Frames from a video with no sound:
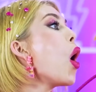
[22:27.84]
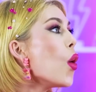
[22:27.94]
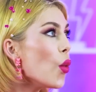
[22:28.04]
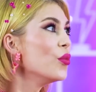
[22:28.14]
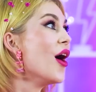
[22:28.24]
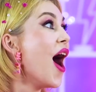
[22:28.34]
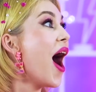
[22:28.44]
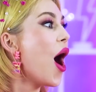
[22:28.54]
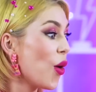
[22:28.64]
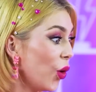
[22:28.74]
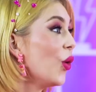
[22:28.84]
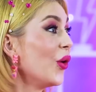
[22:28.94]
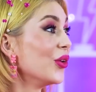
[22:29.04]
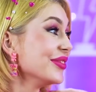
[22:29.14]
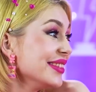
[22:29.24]
So
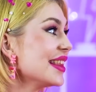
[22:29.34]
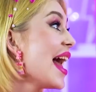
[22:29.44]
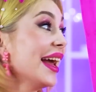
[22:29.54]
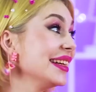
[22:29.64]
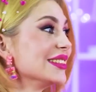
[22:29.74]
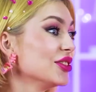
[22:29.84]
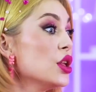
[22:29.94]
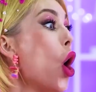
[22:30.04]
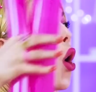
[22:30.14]
cool! Want a candy